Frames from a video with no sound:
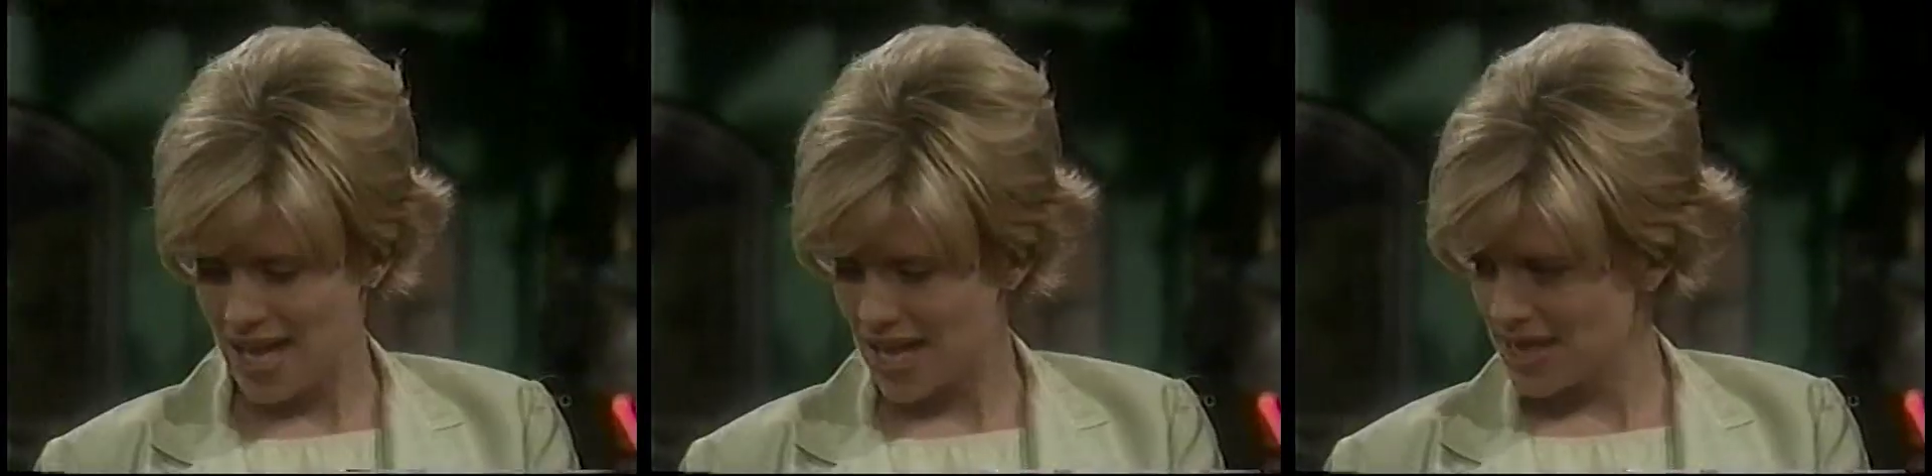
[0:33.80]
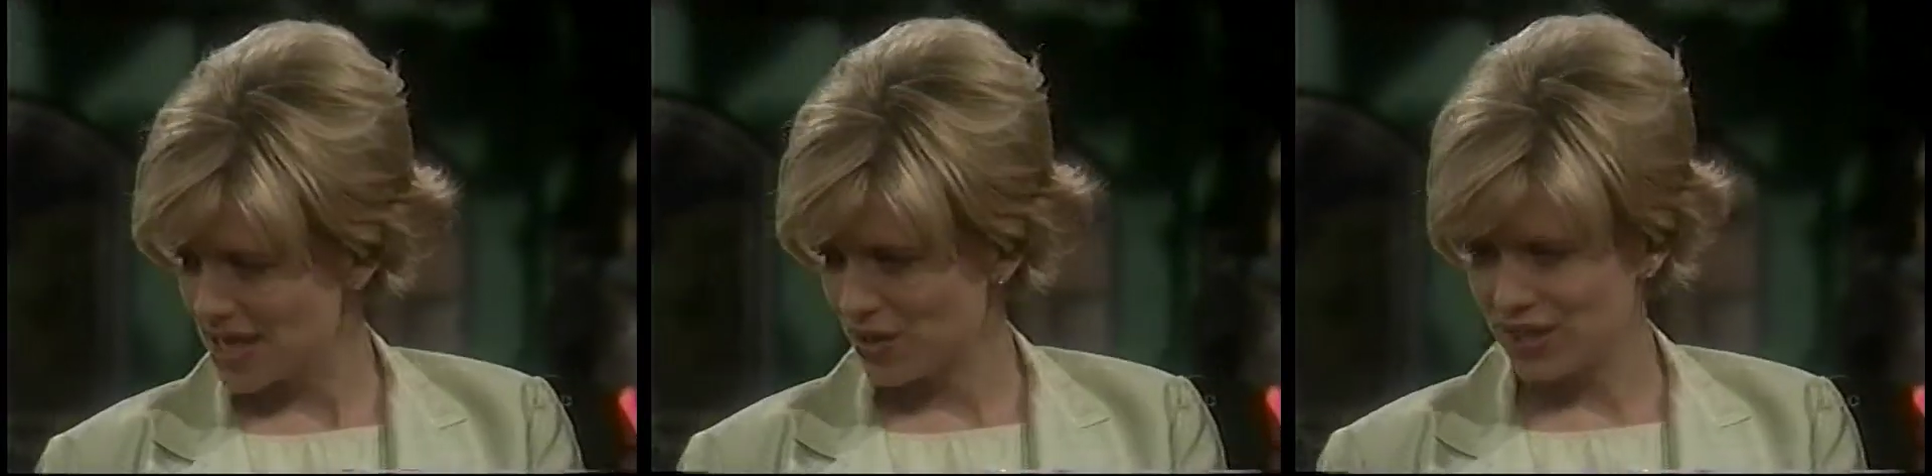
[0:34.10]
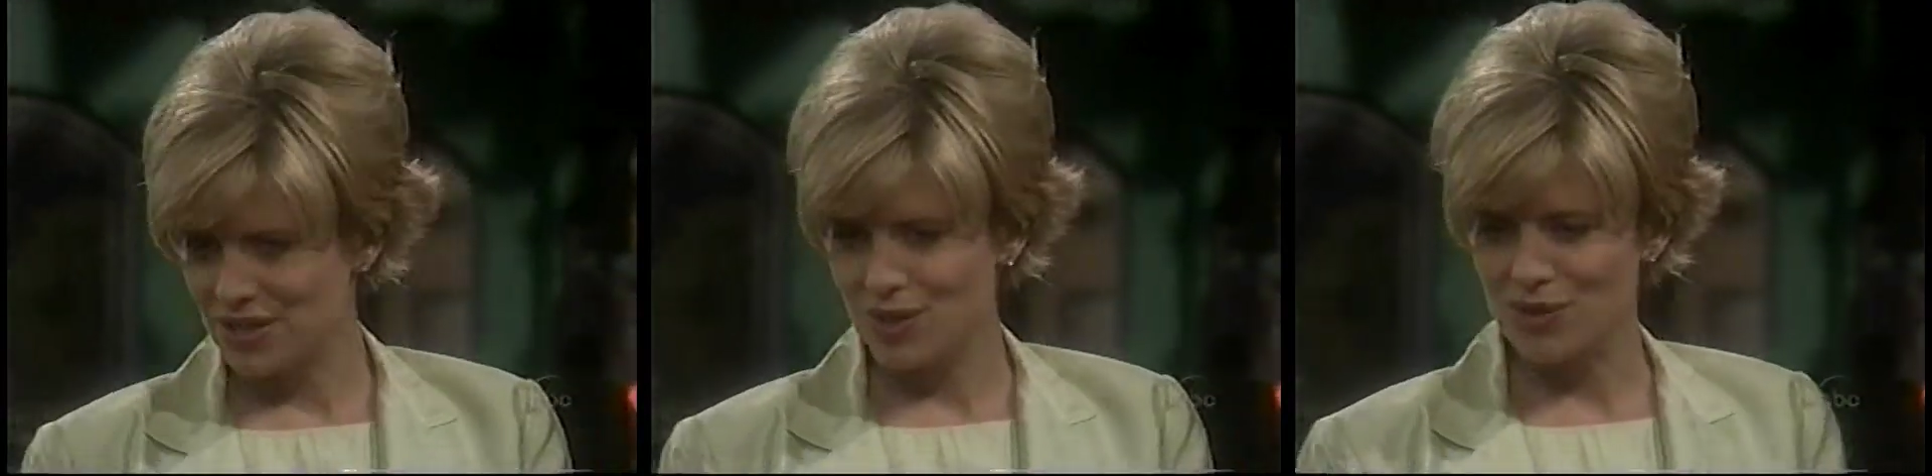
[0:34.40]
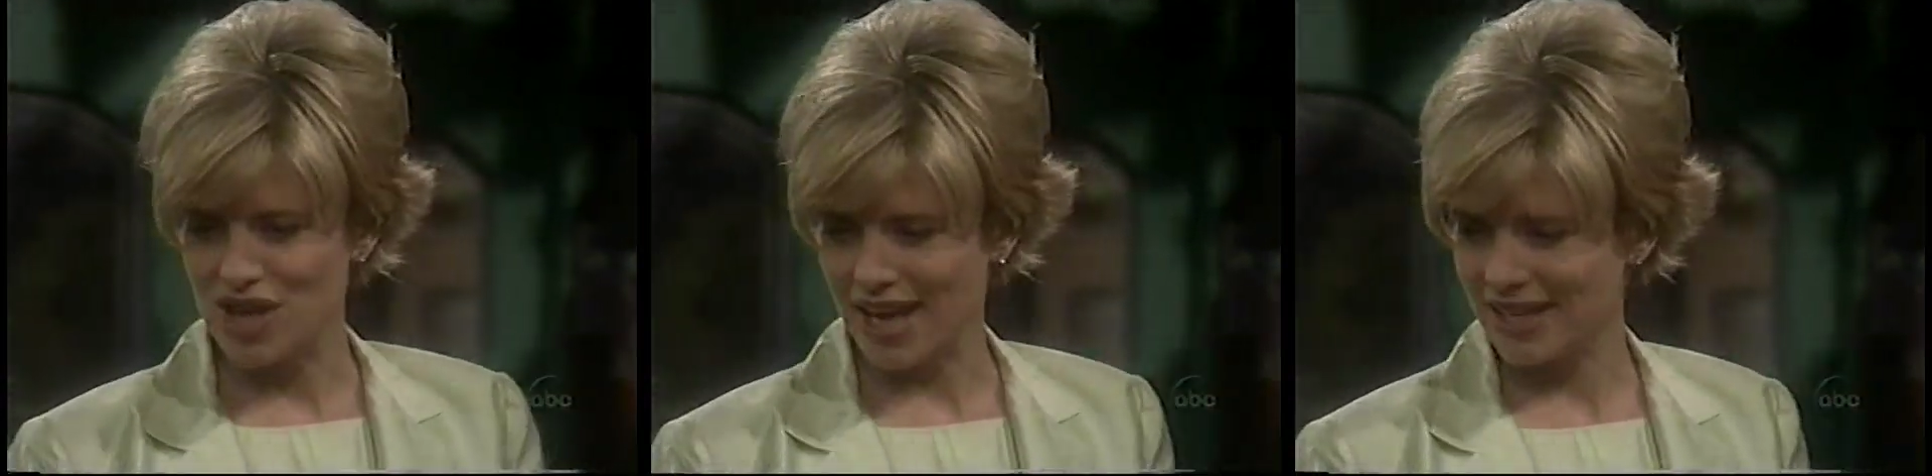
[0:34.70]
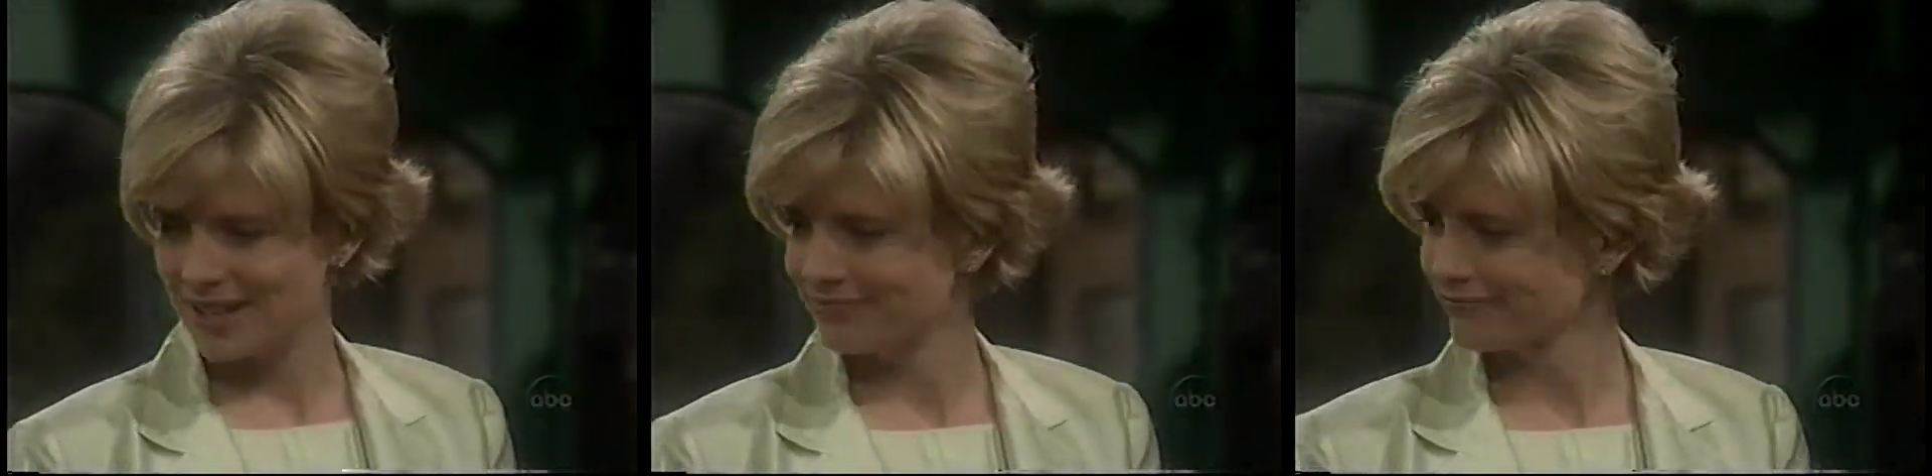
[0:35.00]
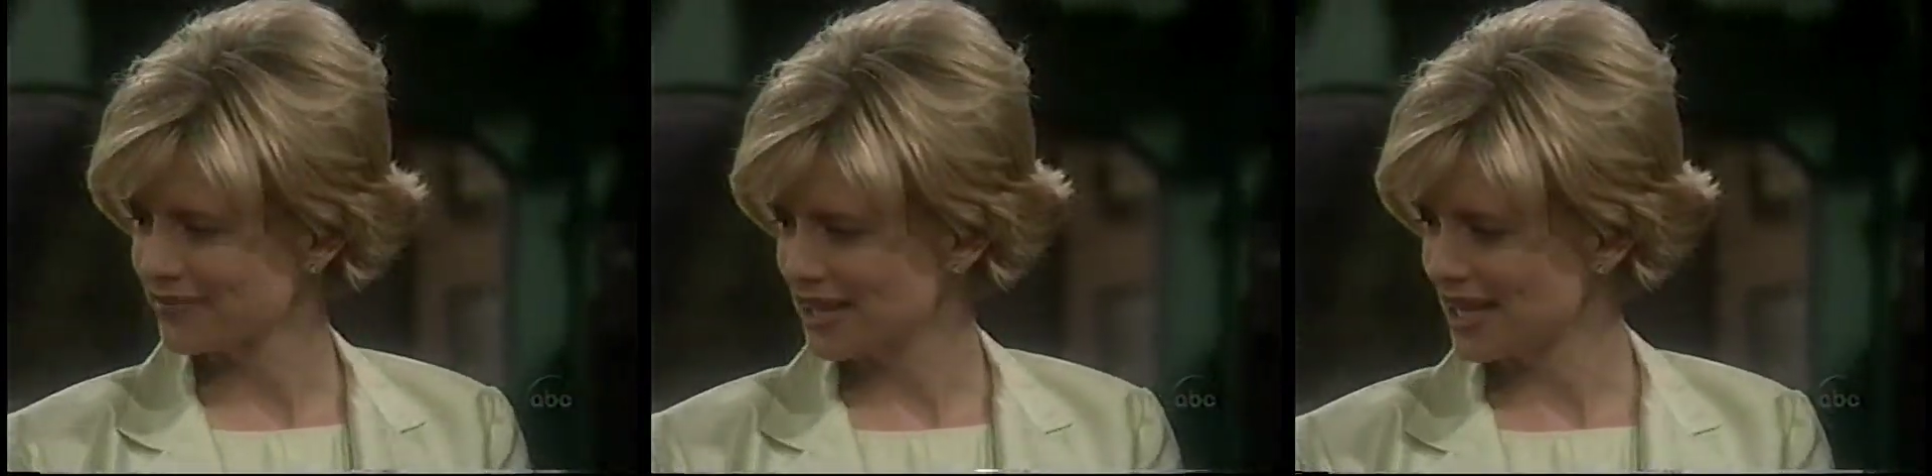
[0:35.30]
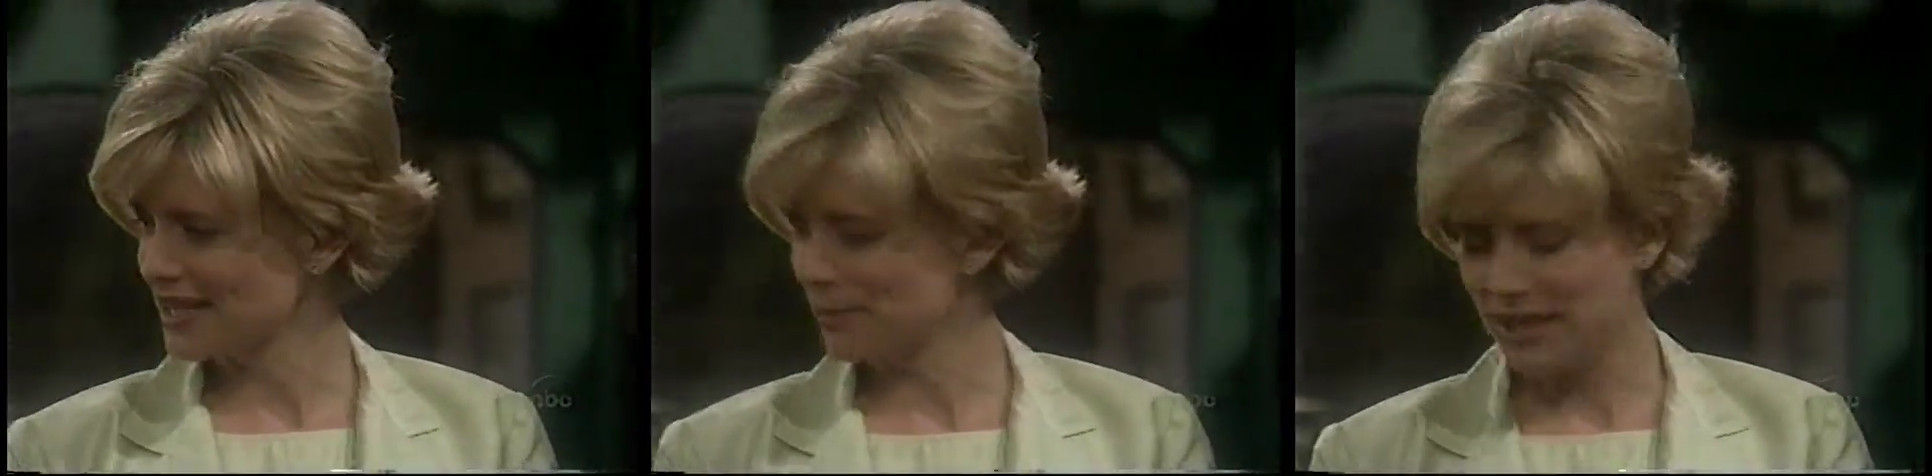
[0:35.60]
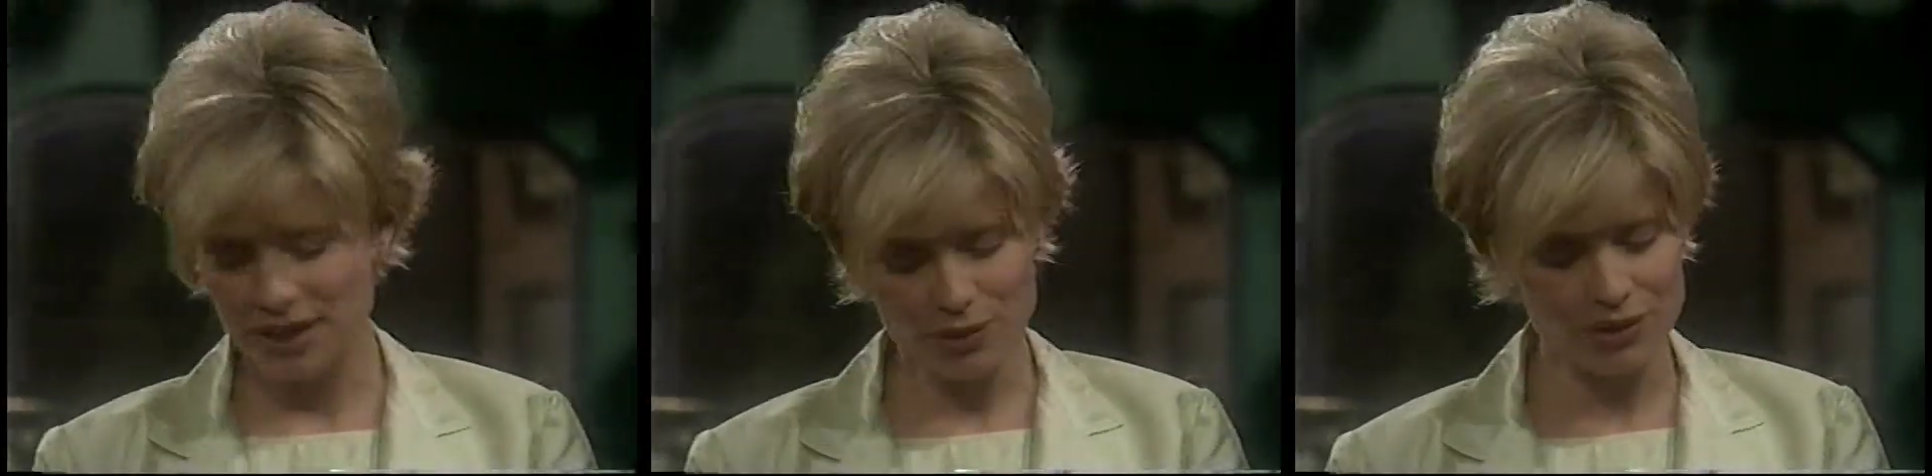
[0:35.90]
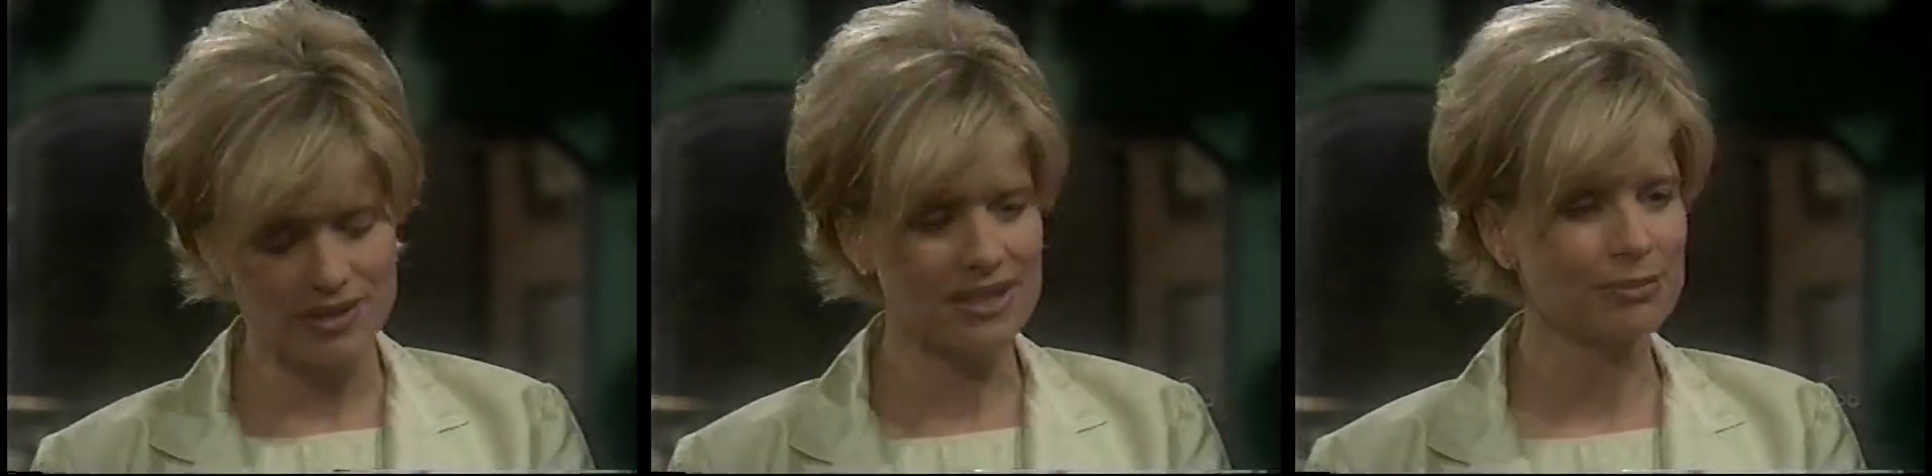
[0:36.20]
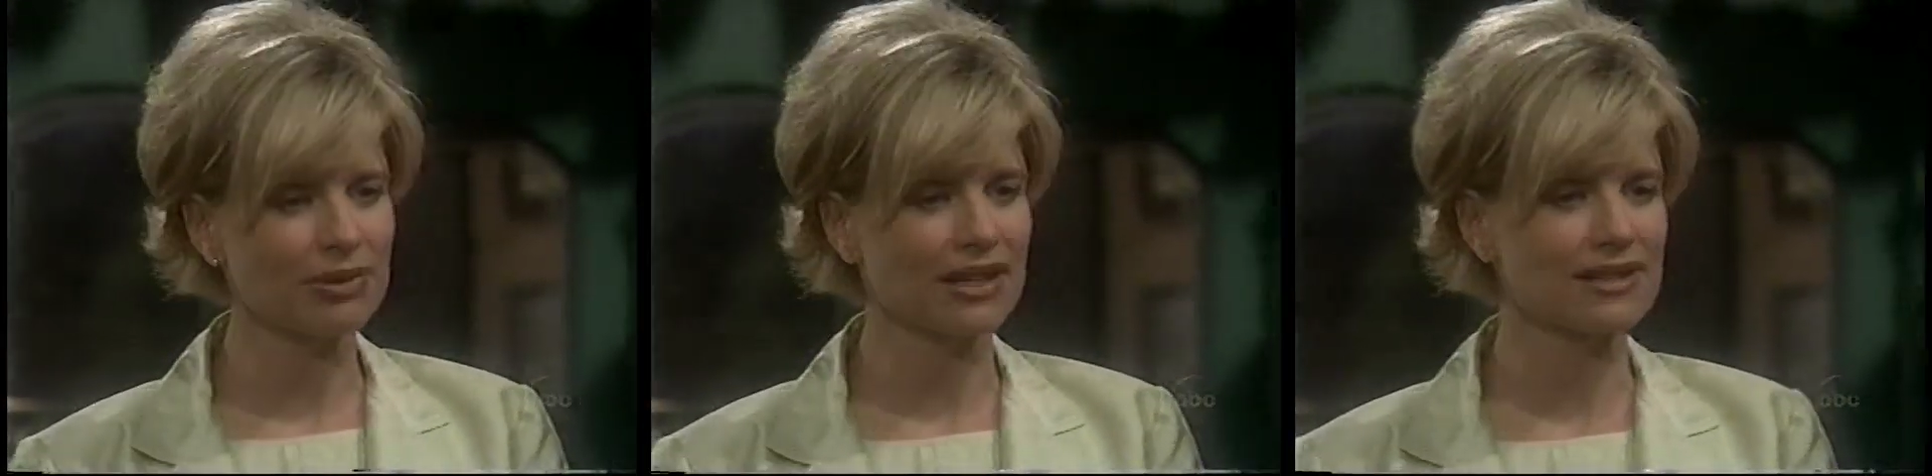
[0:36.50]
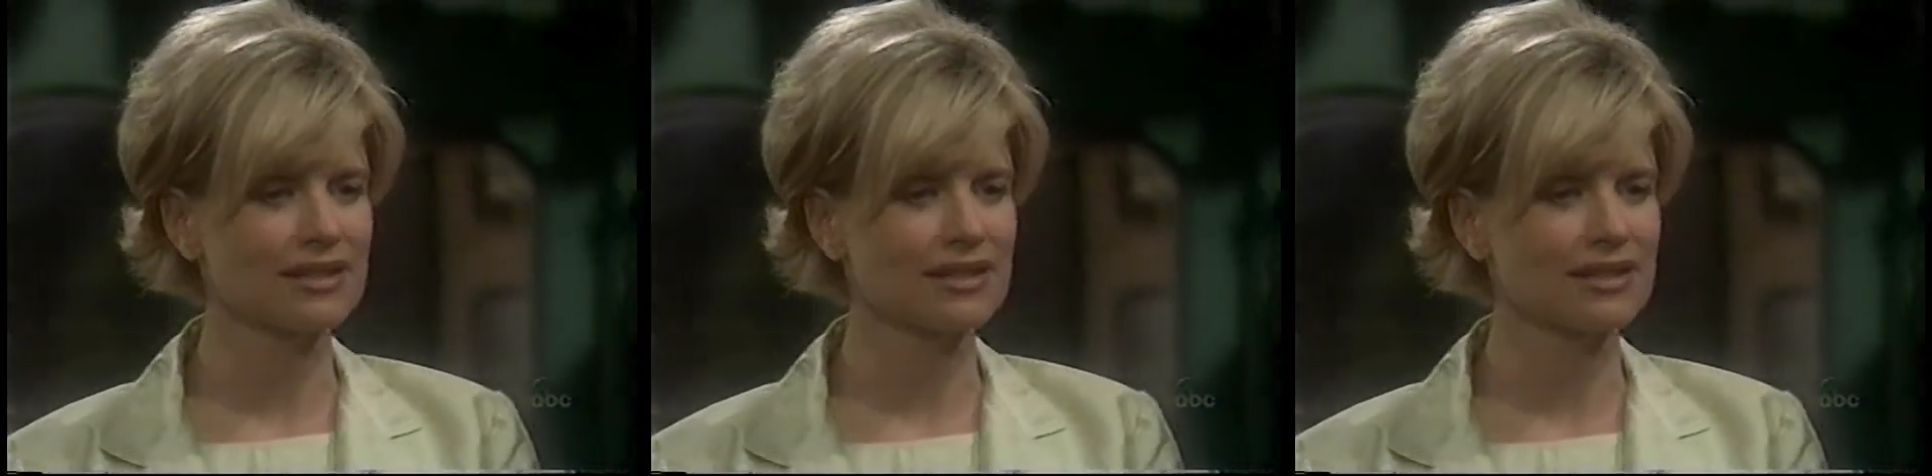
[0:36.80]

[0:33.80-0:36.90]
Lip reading: And there is no check. Is it me, or is this place,